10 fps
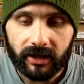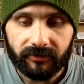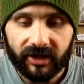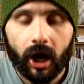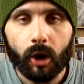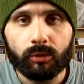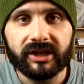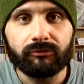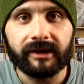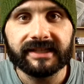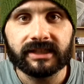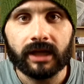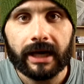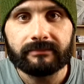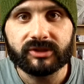The only reason
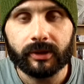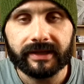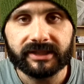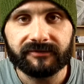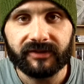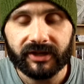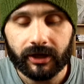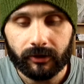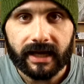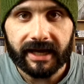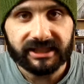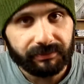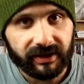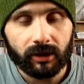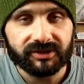I'm doing this video is
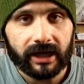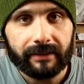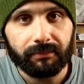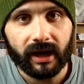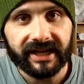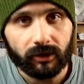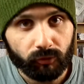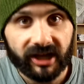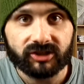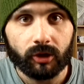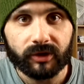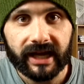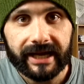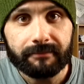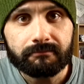because I'm playing a retro
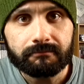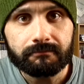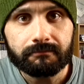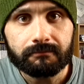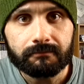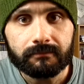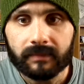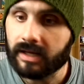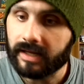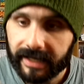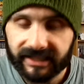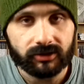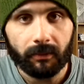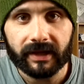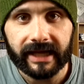game. It's
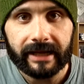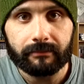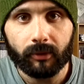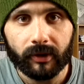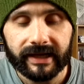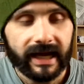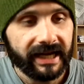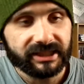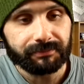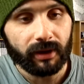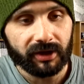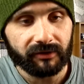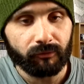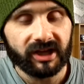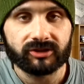on the Game Boy and it's part
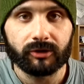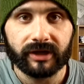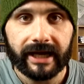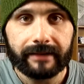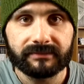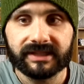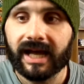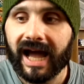of retro games.